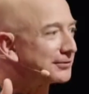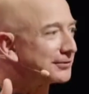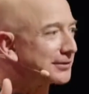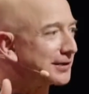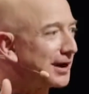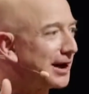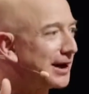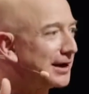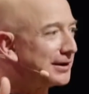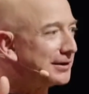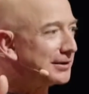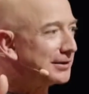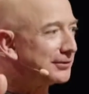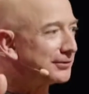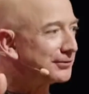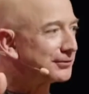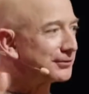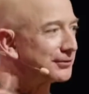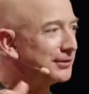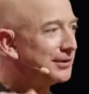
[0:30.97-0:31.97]
of
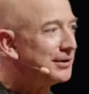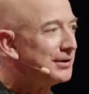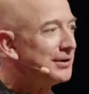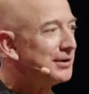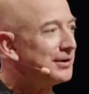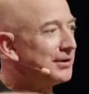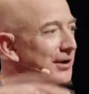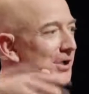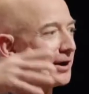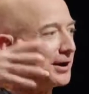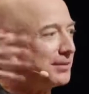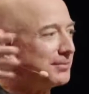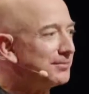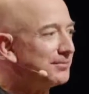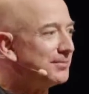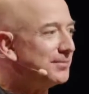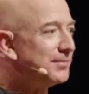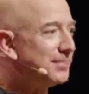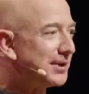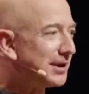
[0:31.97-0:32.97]
kindness,
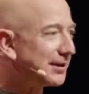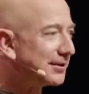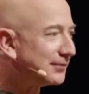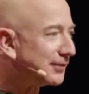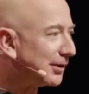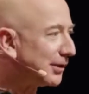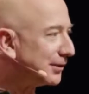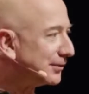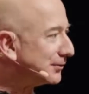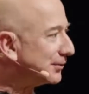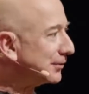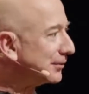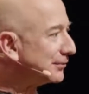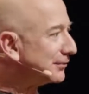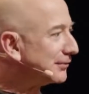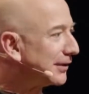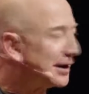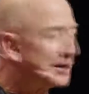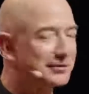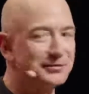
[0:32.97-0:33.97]
being a volunteer
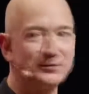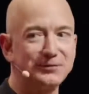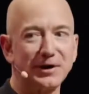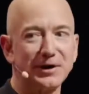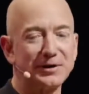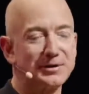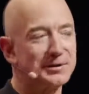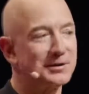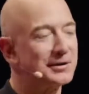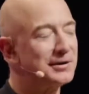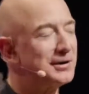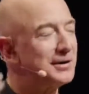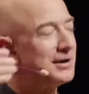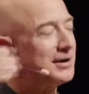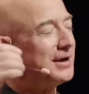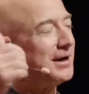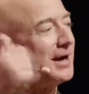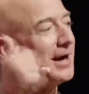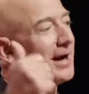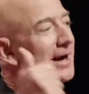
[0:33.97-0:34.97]
firefighter,
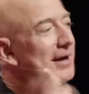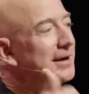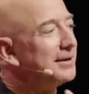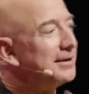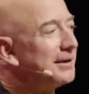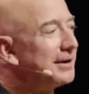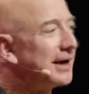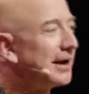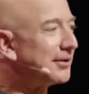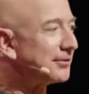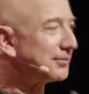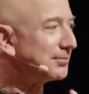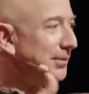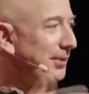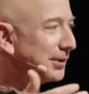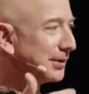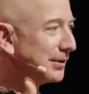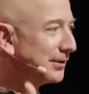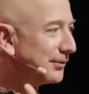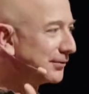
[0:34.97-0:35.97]
and it has
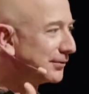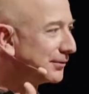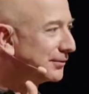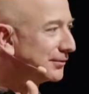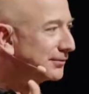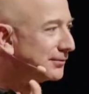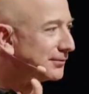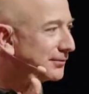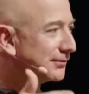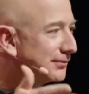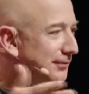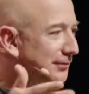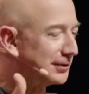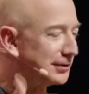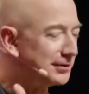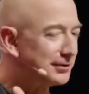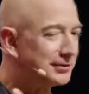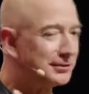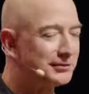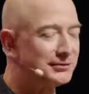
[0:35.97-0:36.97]
millions of
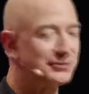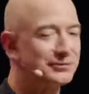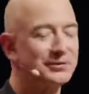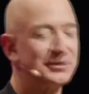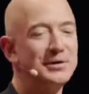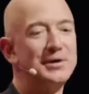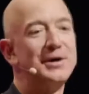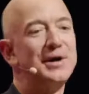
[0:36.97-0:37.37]
views.